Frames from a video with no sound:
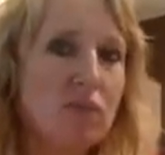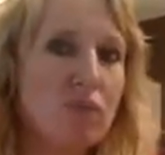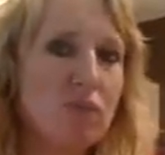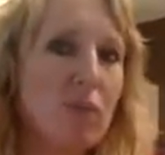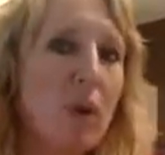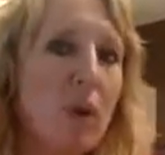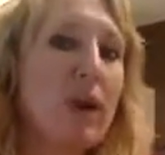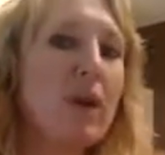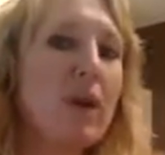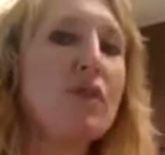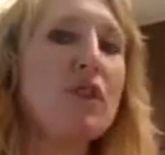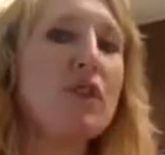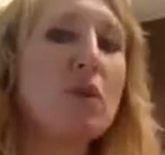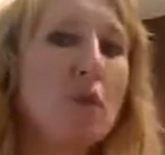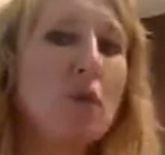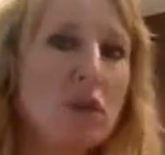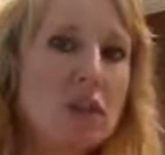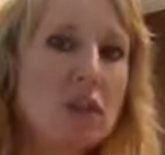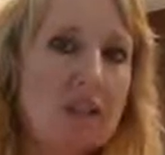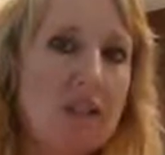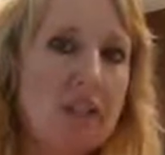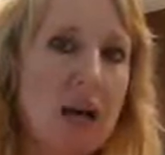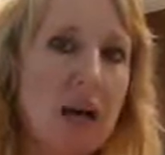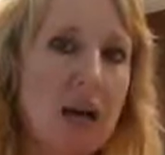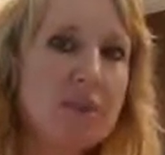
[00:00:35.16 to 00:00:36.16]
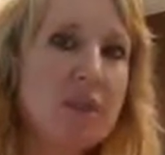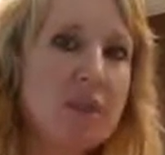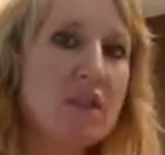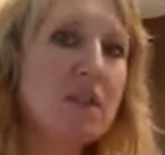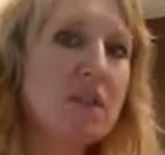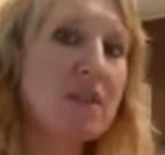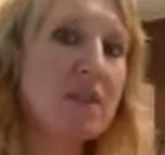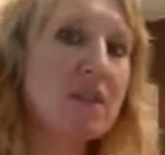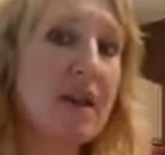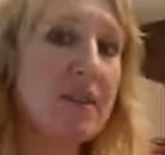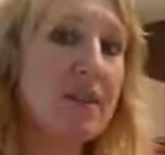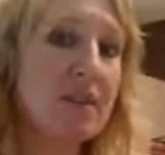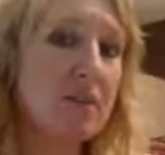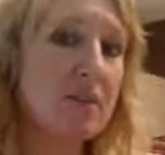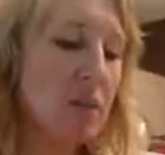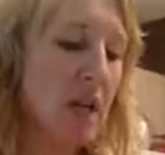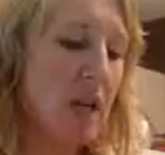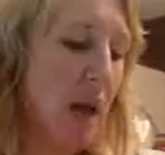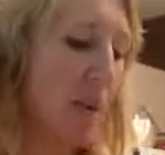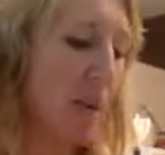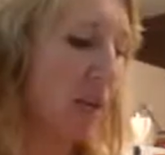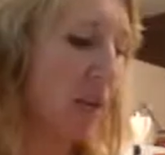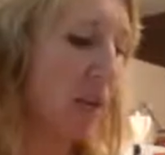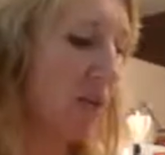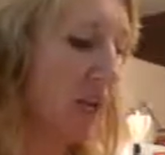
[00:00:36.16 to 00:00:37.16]
went a few more steps to save some
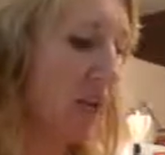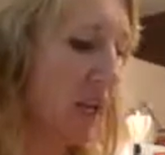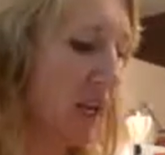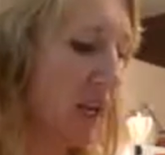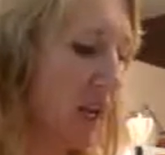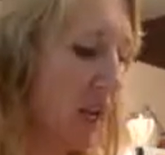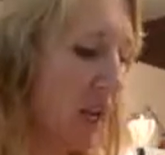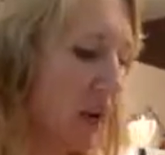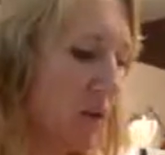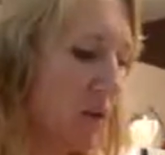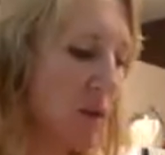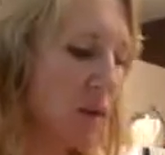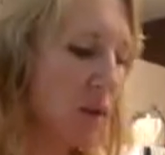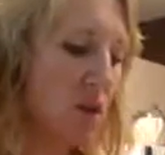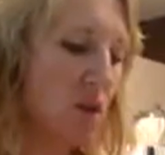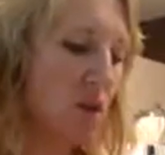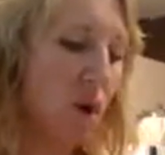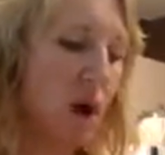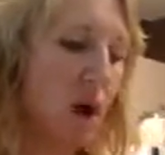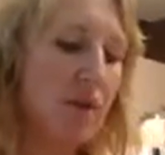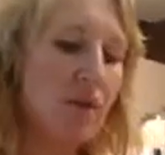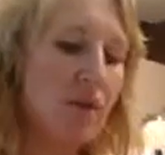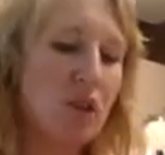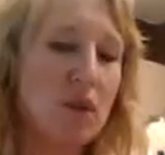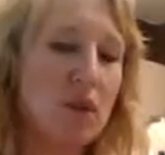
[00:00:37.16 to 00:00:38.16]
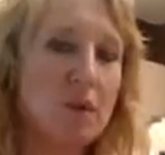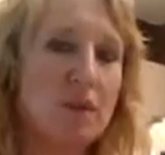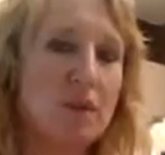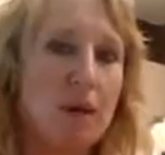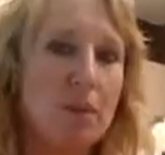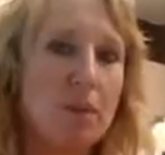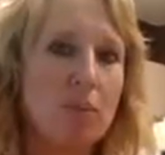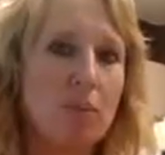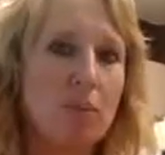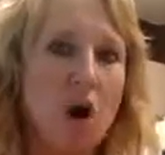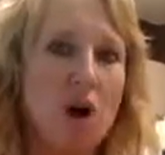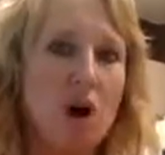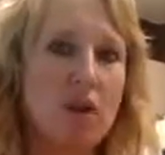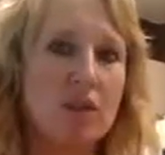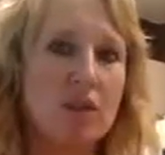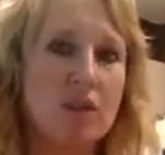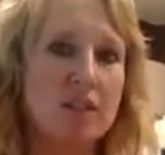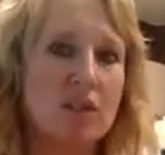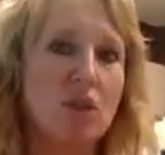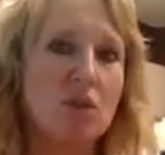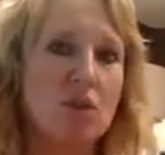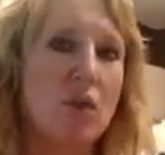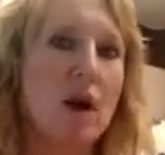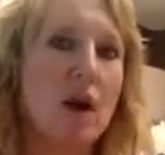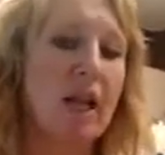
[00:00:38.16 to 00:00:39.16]
time on the video, so I've used up part of
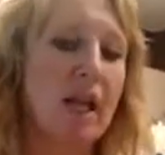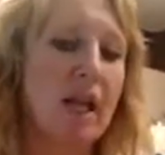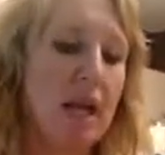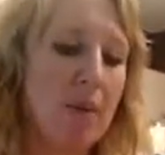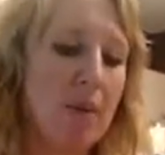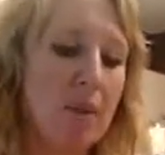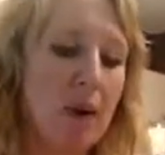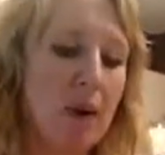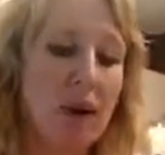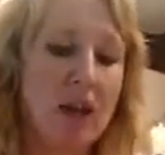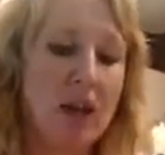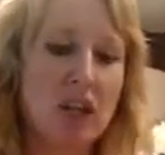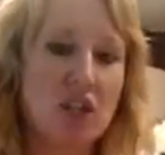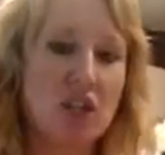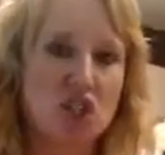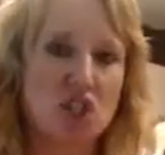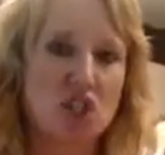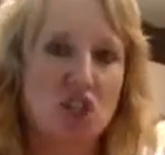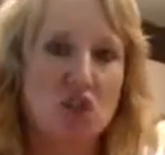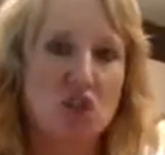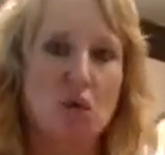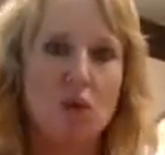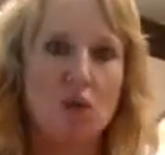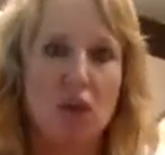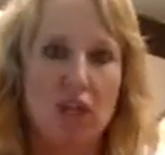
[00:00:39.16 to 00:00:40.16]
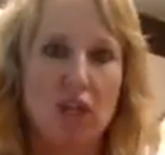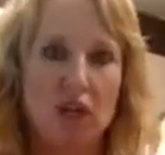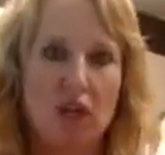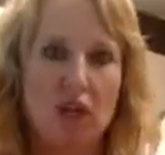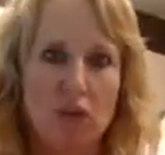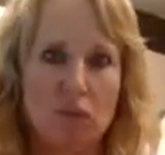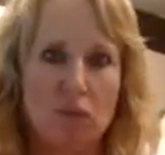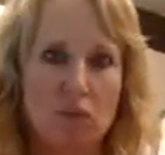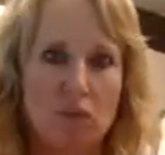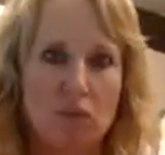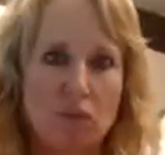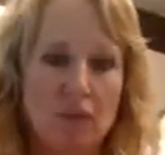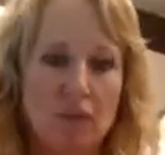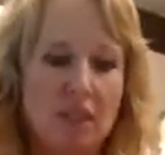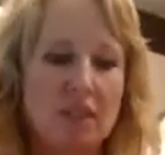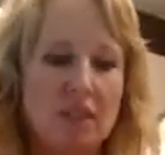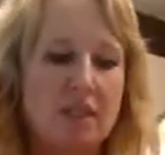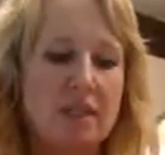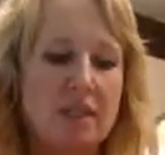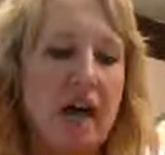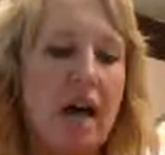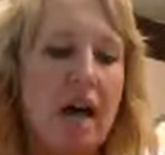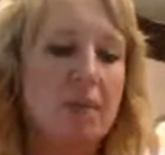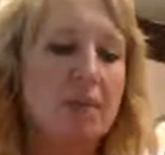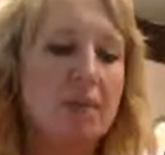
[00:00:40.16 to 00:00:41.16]
this already, but I'm going to show you the
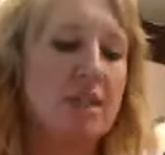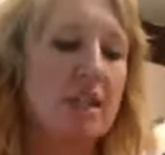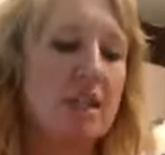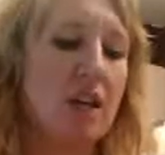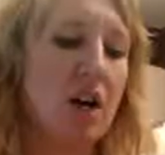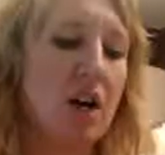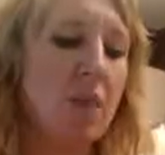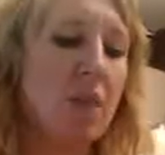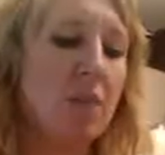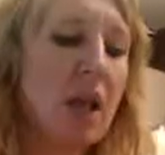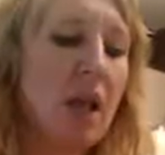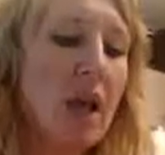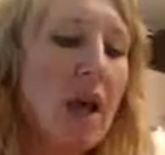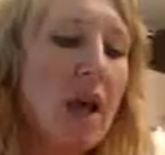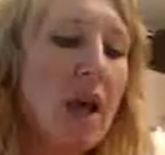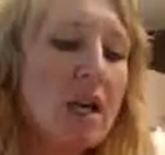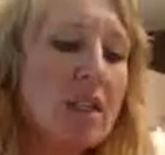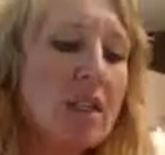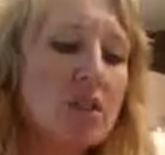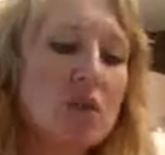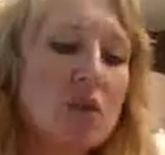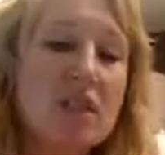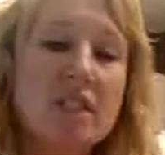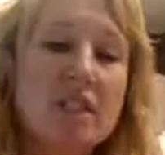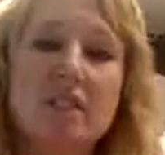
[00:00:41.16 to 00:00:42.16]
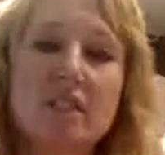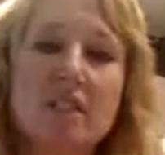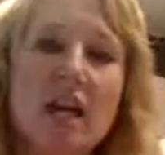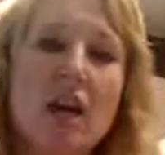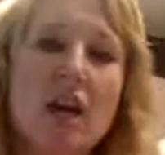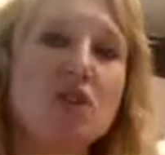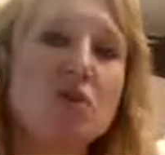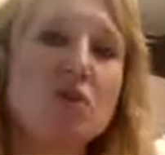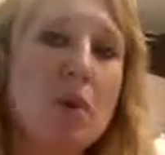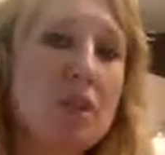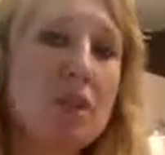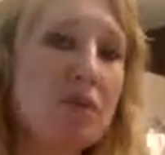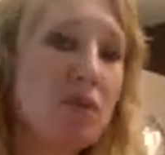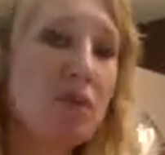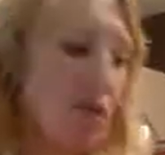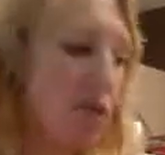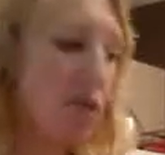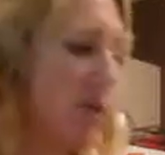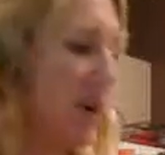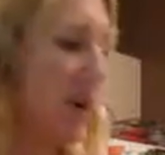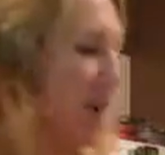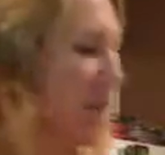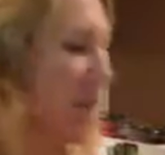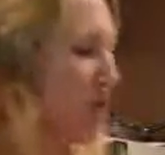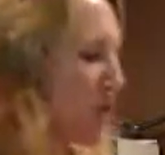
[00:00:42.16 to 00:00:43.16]
steps here. So this is the Irish moss from the
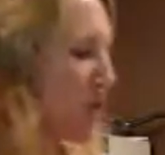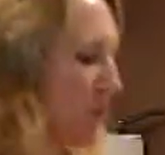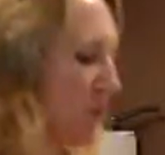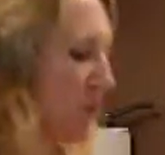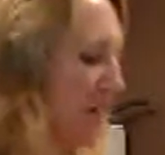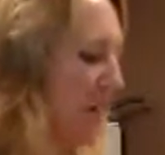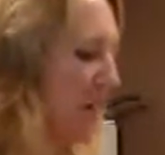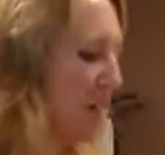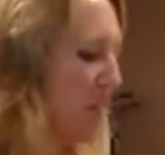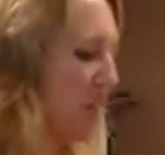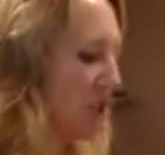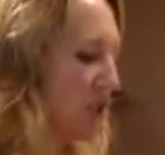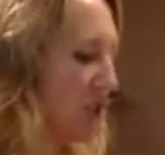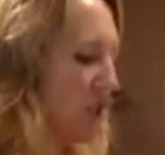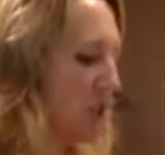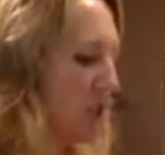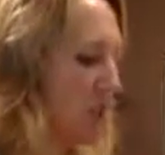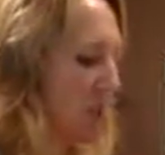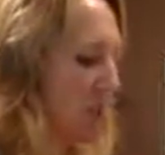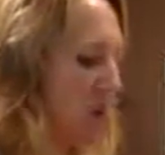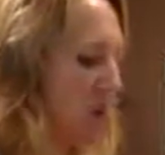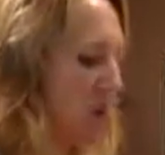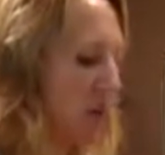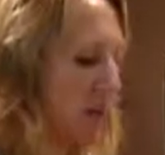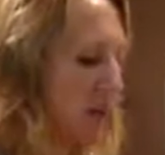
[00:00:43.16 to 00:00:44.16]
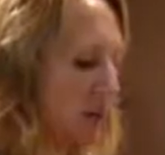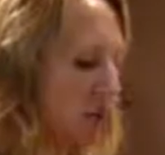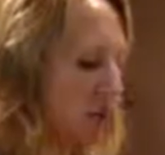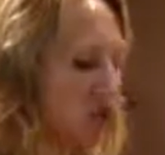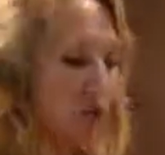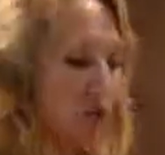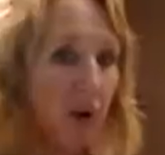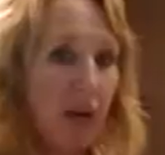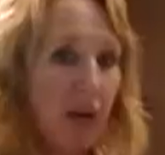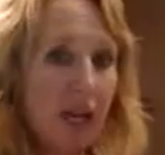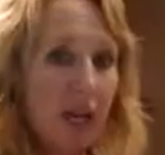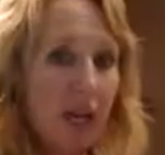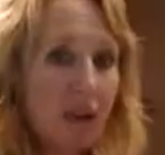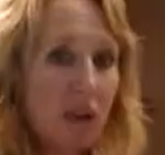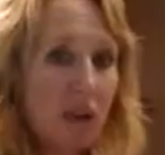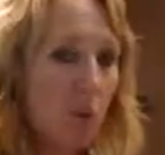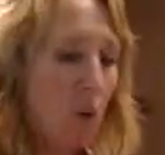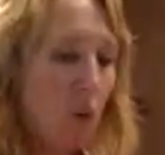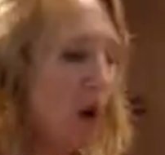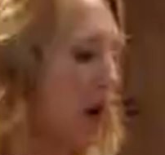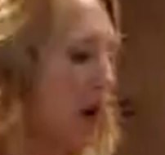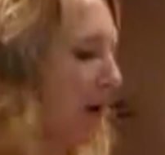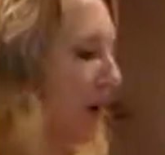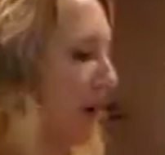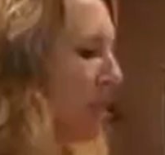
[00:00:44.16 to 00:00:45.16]
fridge. What I'm going to do is I'm going to drain the
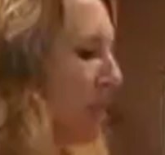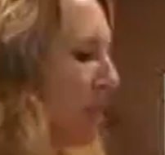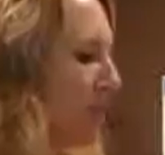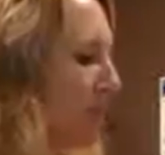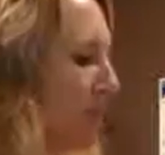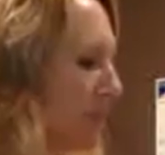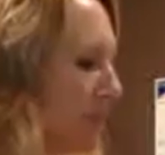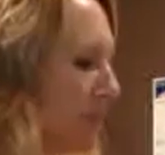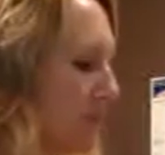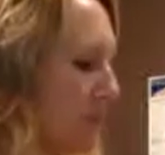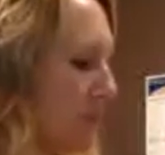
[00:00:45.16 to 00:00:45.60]
water.